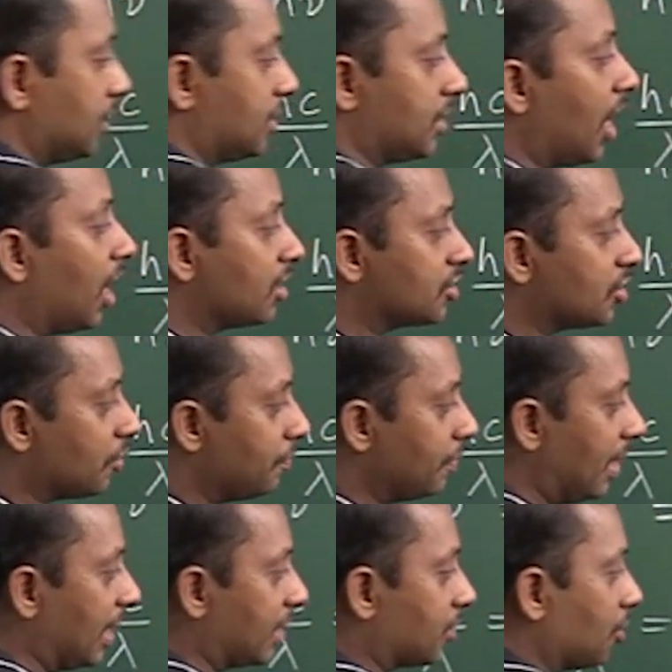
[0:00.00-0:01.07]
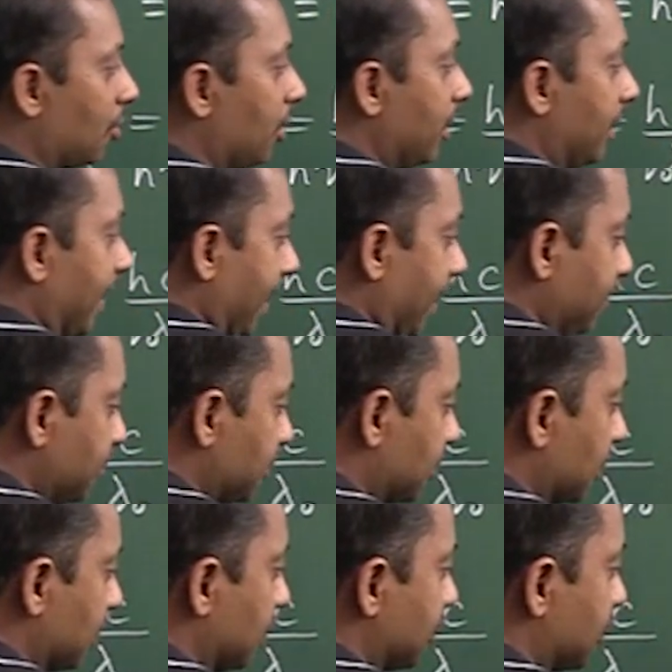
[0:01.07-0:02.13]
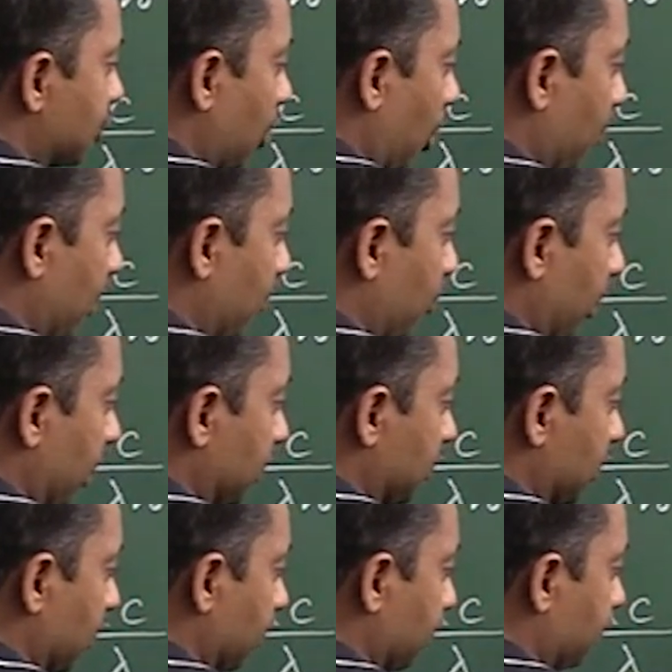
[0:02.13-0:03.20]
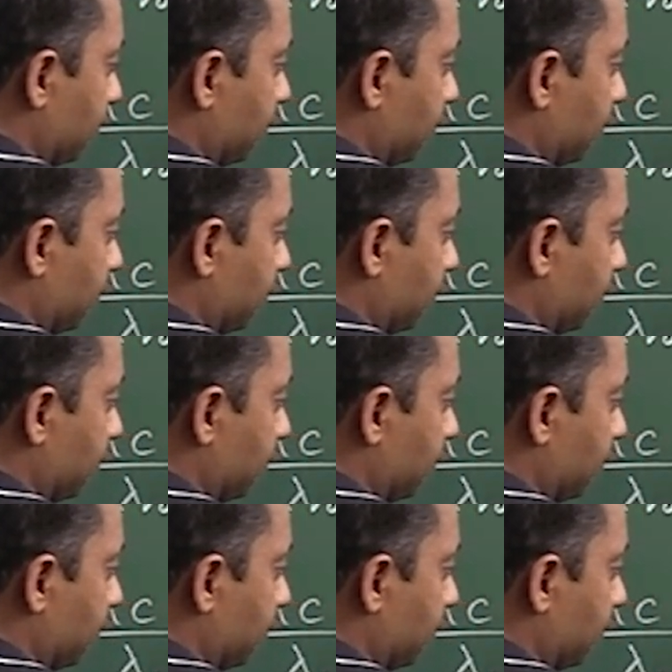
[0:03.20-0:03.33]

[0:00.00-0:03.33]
Charge of electron times stopping potential.